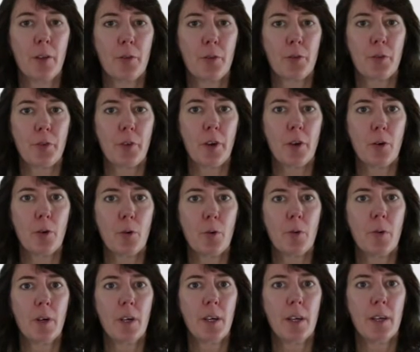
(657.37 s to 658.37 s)

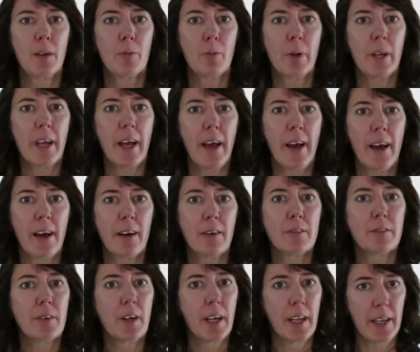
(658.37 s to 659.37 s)
So we
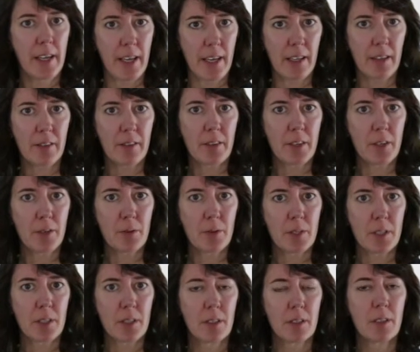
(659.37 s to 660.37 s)
have an eighth
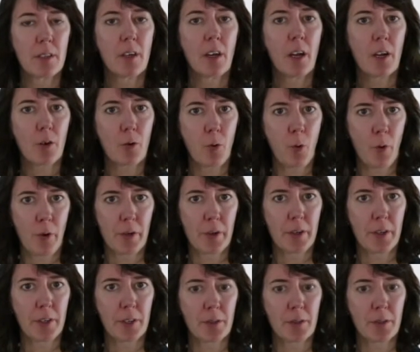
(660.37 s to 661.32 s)
note, a quarter